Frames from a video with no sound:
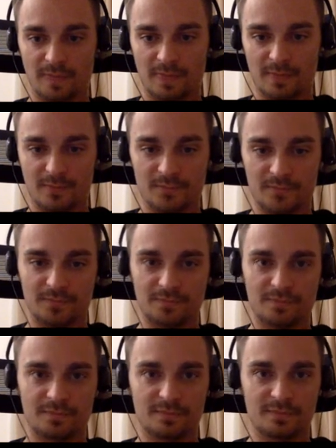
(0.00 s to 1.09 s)

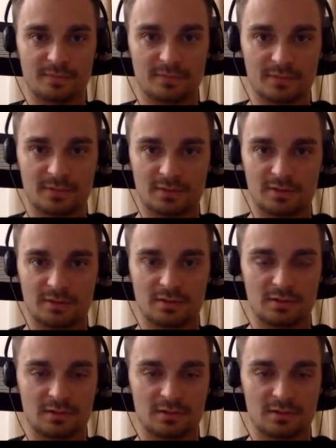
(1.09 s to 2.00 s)
[no speech]